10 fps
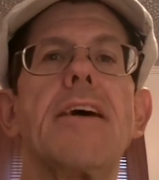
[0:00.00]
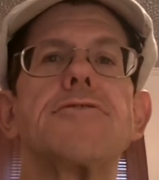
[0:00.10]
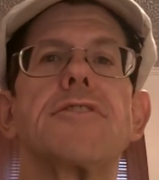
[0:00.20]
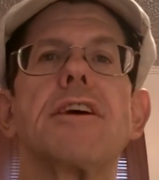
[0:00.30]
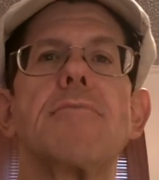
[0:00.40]

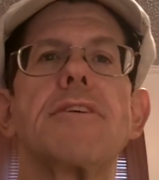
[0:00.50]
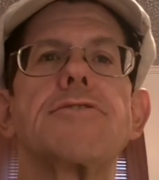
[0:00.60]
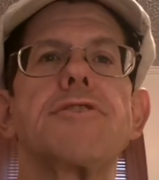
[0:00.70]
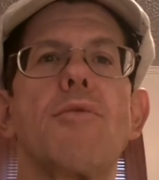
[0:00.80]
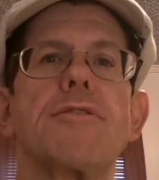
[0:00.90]
should come
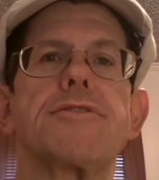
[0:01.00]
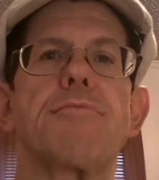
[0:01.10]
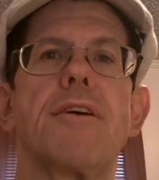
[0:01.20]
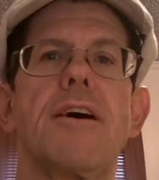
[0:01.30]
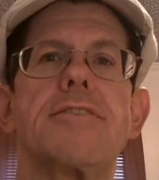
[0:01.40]
as no one's
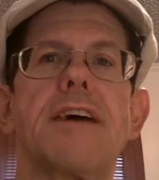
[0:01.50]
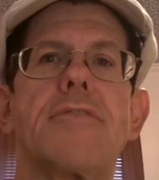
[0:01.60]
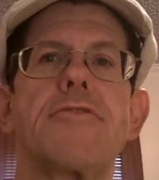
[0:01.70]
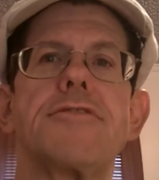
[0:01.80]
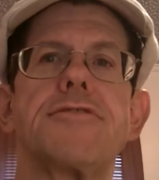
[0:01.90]
surprise
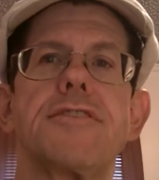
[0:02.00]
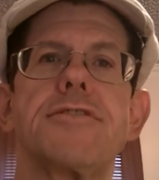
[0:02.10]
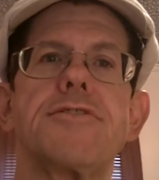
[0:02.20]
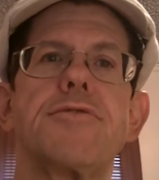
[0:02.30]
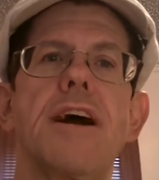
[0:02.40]
after the
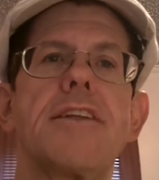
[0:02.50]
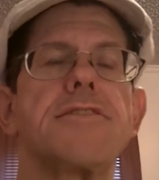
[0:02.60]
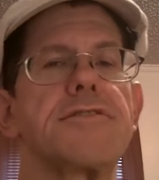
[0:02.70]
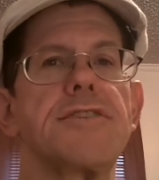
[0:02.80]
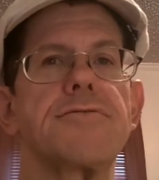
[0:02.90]
Citizens United
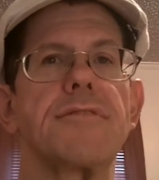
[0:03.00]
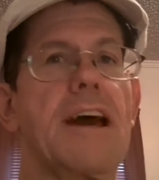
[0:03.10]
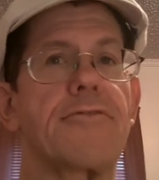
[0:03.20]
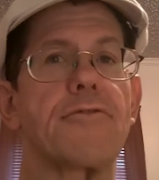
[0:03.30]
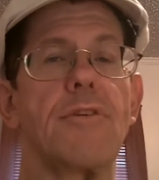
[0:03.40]
decision.
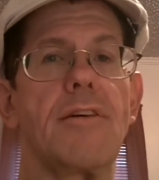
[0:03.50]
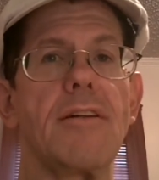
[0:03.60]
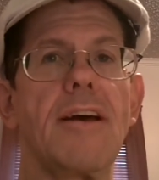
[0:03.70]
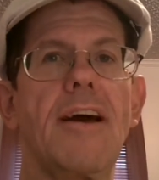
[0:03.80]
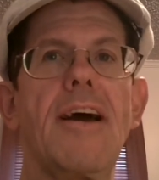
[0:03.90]
After
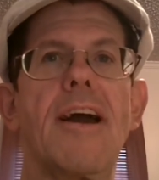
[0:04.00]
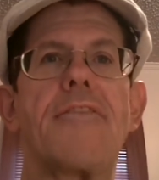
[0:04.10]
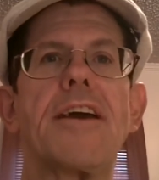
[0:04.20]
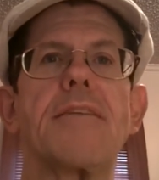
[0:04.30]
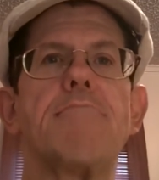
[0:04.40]
all, if
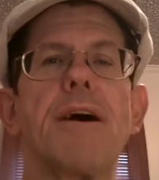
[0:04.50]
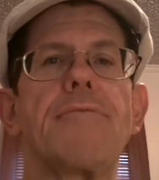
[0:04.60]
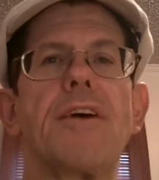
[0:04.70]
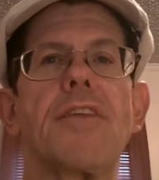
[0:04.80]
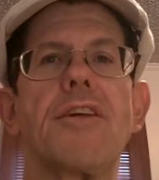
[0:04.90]
they can
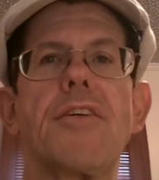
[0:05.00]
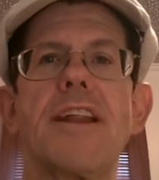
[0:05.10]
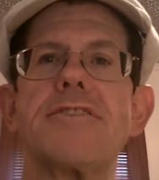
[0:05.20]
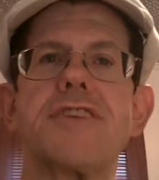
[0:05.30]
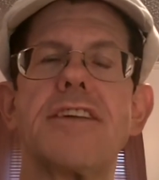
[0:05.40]
butt-fuck the
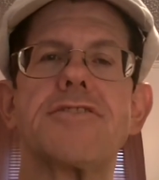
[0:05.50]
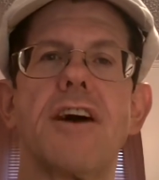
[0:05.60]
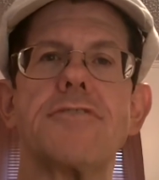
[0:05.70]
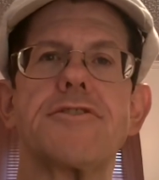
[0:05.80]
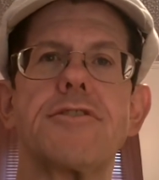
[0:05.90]
United States
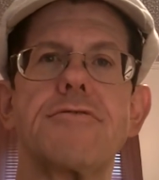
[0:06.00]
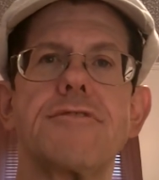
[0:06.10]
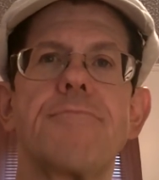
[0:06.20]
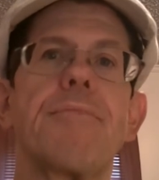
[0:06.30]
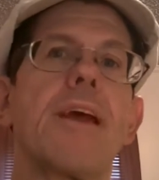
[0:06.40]

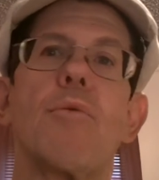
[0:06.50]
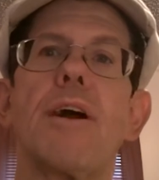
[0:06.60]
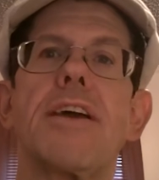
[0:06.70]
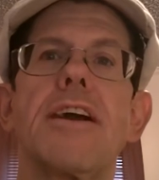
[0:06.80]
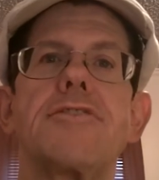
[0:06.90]
Constitution, why
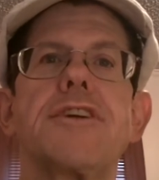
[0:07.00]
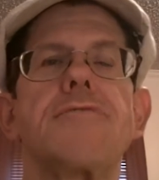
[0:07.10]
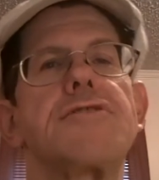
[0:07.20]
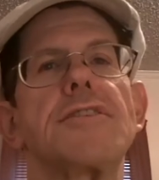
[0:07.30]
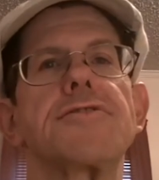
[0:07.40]
can't
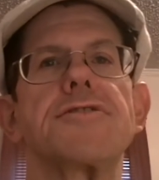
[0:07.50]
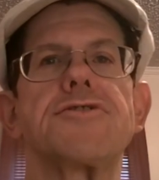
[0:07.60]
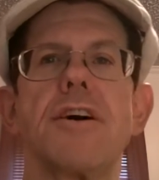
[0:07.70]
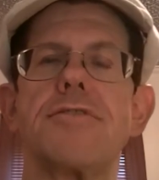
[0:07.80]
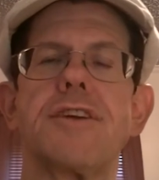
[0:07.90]
Chief Justice
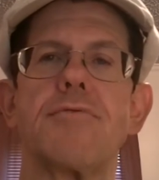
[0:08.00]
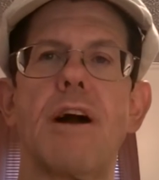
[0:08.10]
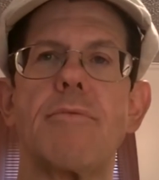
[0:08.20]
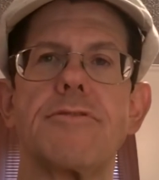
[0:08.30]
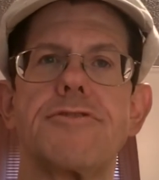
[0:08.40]
John G.
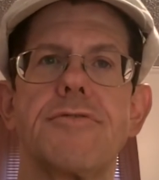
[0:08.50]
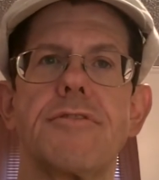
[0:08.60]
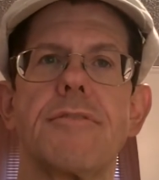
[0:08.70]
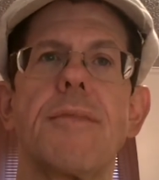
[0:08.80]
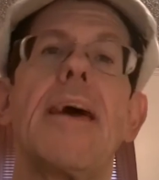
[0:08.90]
Roberts
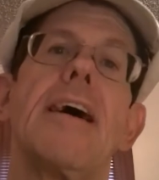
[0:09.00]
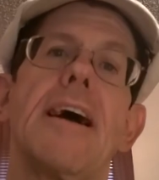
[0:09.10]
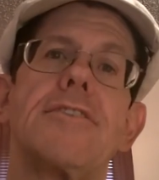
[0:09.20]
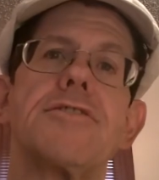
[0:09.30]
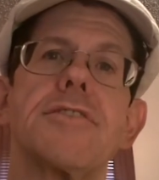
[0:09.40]
Jr.
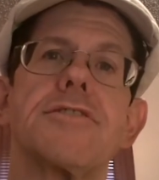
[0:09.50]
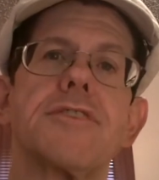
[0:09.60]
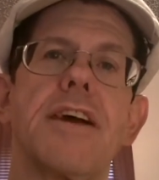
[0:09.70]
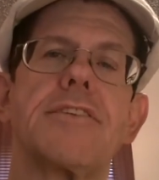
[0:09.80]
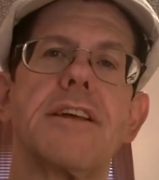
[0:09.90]
and
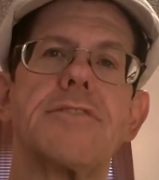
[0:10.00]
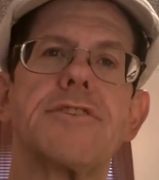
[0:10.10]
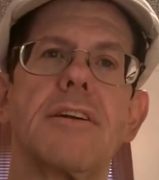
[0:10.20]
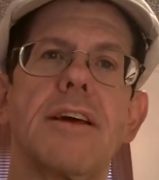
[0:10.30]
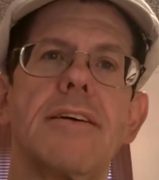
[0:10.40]
Justice Antonin
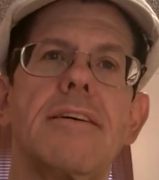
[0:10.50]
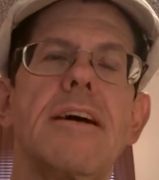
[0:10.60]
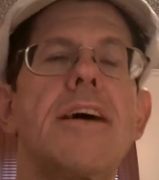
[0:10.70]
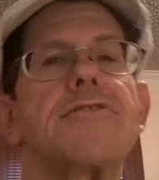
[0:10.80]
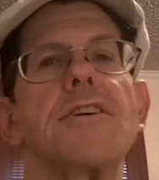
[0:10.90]
Scalia,
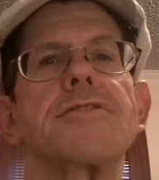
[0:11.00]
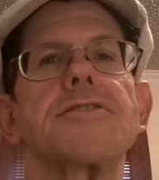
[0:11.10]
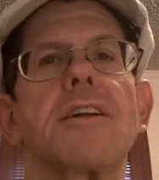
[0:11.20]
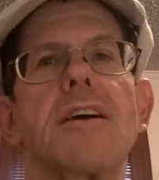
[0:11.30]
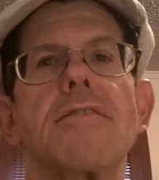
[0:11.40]

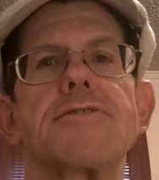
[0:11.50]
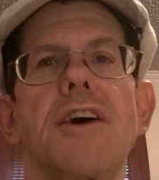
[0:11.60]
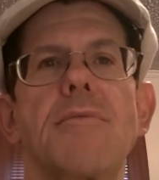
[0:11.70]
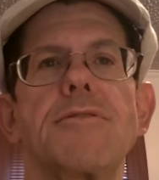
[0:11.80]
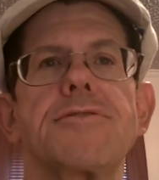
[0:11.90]
Justice Clarence
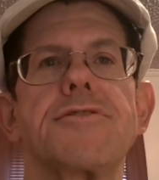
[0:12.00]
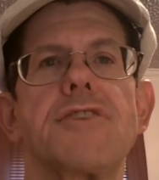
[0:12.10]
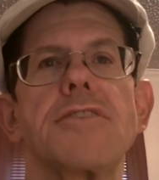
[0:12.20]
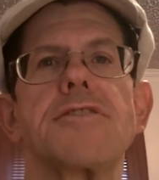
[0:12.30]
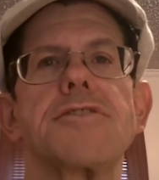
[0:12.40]
Thomas,
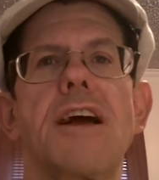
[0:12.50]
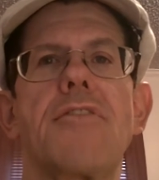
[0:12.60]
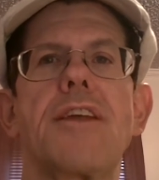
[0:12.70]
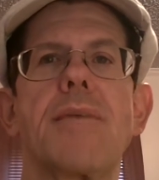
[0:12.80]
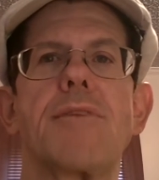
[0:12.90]
Justice
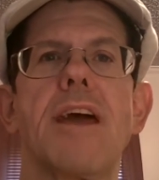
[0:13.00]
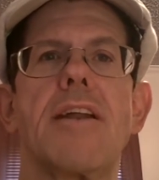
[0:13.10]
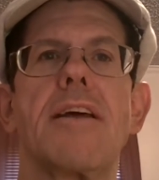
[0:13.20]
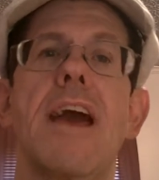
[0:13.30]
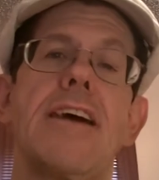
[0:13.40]
Anthony M.
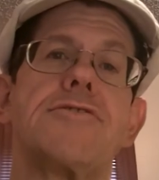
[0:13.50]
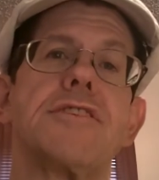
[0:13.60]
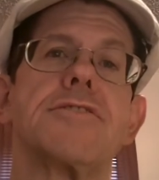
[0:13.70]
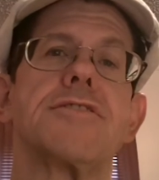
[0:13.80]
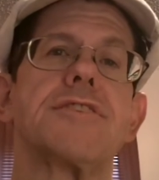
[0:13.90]
Kennedy, and
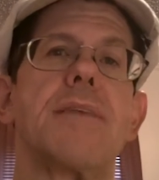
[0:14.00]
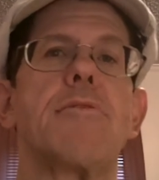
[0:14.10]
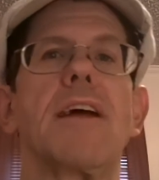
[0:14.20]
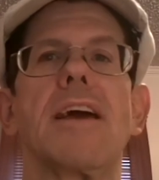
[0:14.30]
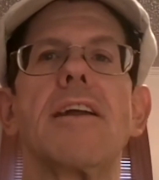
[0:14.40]
Justice
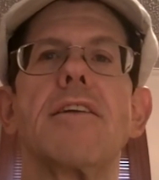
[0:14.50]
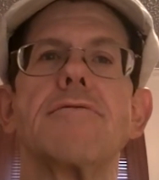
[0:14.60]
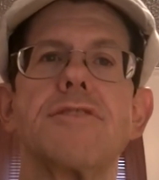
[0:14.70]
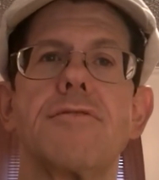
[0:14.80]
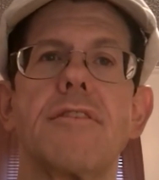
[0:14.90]
Samuel A. Alito
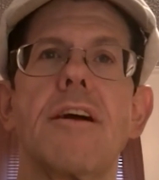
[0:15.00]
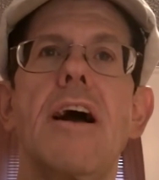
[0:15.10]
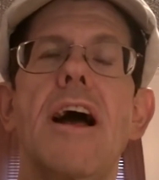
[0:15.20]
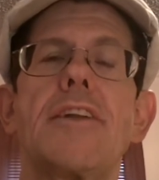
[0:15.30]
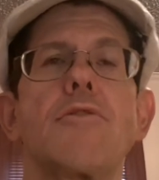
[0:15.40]
Jr.
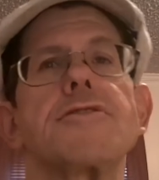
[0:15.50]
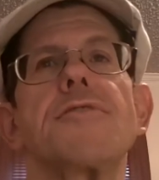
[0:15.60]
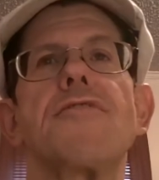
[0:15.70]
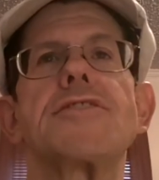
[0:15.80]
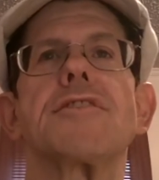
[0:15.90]
endorse
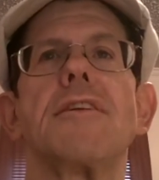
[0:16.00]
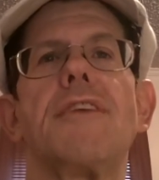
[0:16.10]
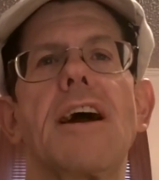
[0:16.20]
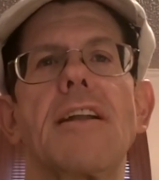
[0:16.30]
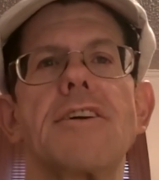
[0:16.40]
the physical
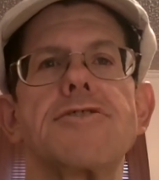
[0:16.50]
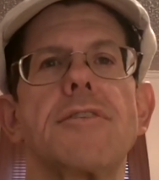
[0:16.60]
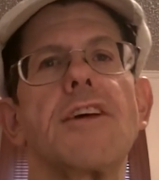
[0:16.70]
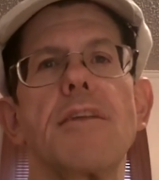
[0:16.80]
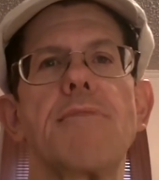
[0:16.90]
violation
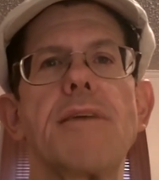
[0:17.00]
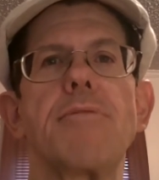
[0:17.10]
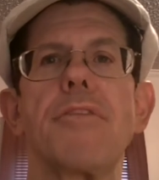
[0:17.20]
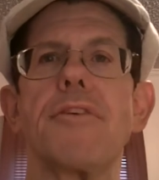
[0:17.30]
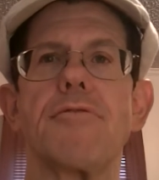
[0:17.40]
of little
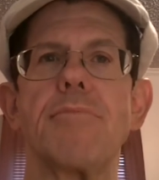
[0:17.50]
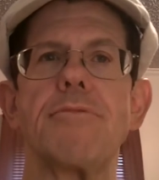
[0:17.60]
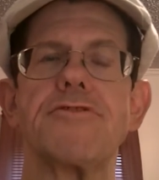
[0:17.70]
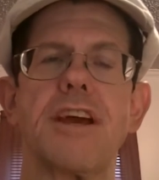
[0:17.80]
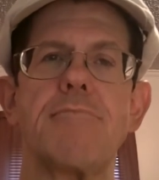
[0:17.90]
people in the grip
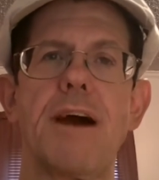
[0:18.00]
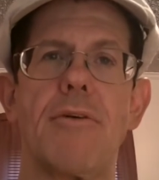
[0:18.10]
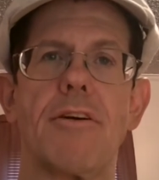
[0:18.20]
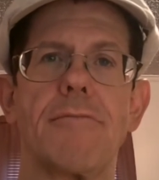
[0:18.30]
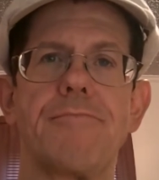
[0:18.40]
of state
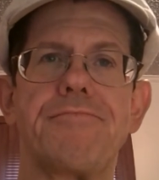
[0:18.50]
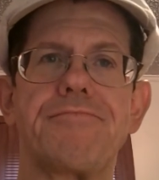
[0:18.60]
power?